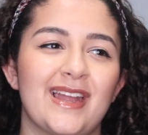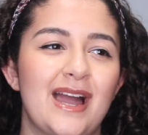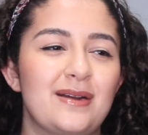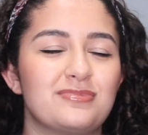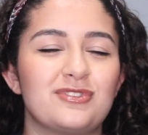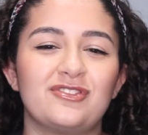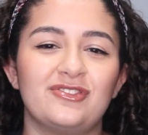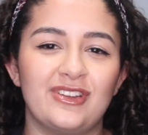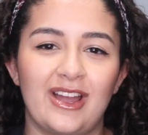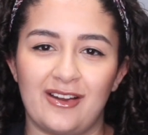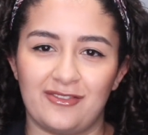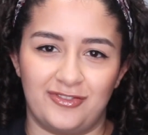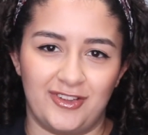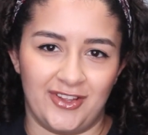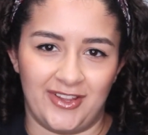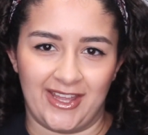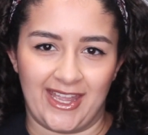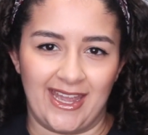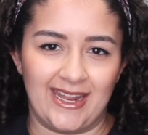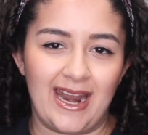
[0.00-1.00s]
I'm just not
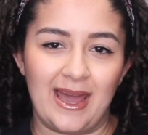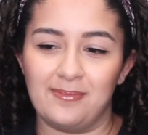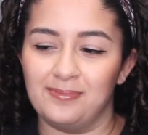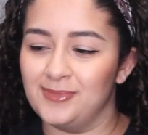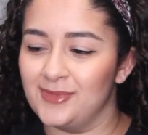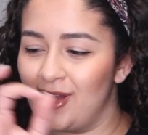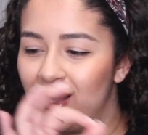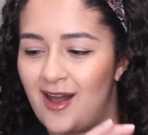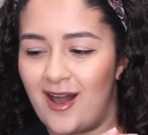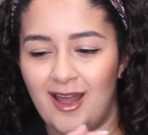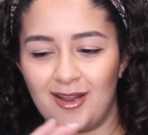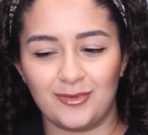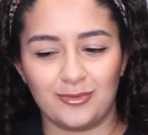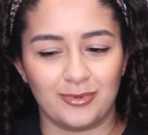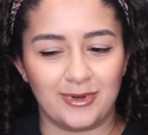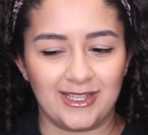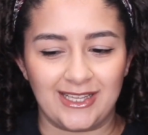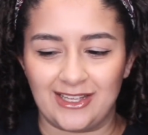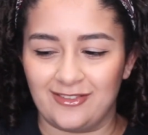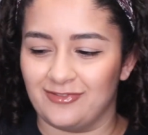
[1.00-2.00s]
feeling it. I'm not
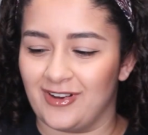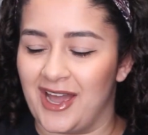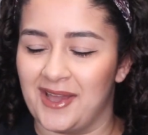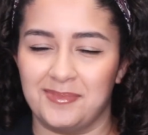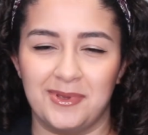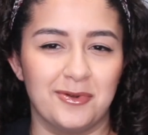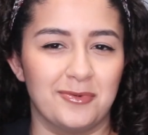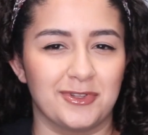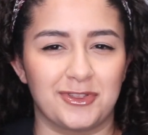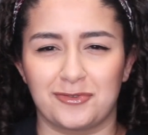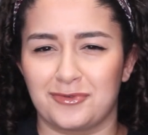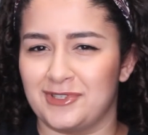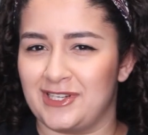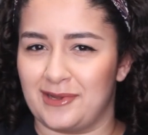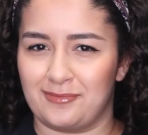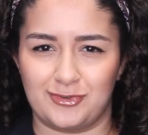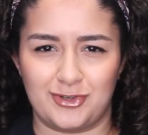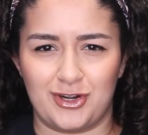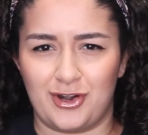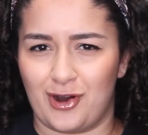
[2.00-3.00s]
really vibing with the
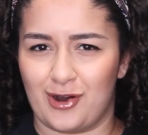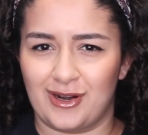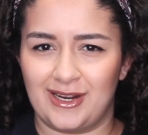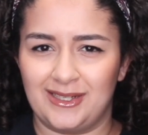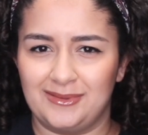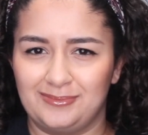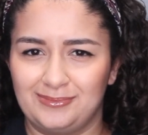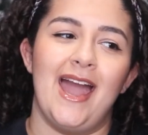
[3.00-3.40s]
redemption arc.